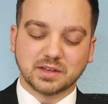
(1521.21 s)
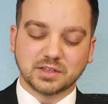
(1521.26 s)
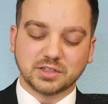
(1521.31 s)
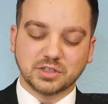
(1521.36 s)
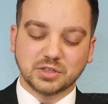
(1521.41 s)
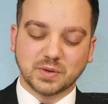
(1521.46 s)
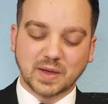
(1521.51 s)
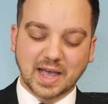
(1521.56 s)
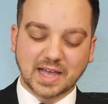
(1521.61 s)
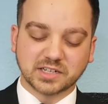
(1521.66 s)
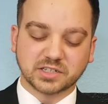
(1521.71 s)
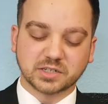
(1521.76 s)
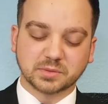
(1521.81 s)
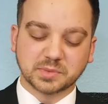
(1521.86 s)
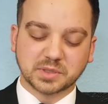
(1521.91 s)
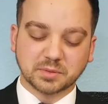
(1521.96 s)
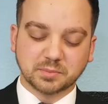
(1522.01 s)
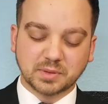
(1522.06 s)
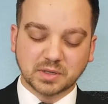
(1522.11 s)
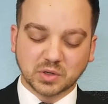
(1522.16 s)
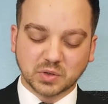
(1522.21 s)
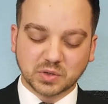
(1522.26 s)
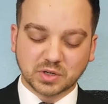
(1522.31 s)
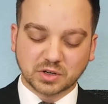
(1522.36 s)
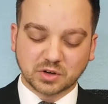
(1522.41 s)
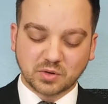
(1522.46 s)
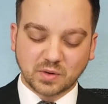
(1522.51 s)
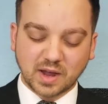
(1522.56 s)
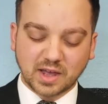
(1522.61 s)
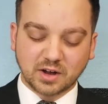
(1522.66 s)
You asked him to build a
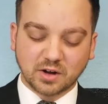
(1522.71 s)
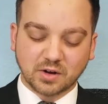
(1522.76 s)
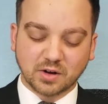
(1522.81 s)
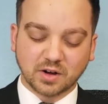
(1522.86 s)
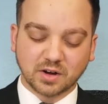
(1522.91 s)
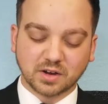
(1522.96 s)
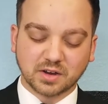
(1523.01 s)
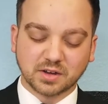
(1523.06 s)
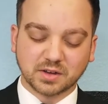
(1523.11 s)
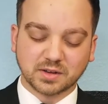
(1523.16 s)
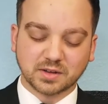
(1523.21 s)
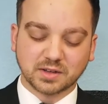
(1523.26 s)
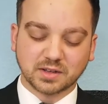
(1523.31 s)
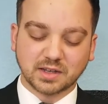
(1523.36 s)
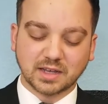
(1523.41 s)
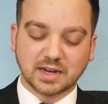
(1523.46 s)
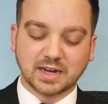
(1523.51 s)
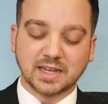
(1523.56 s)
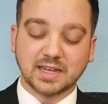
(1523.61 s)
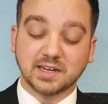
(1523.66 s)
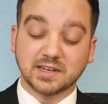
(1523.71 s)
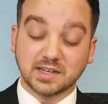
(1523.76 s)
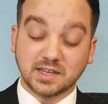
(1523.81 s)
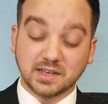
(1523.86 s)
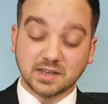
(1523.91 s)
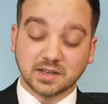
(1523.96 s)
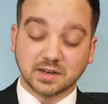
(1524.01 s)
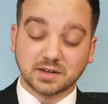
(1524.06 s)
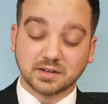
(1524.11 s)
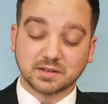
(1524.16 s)
great ark, and he
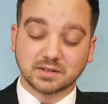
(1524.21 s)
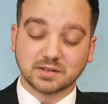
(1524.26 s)
did.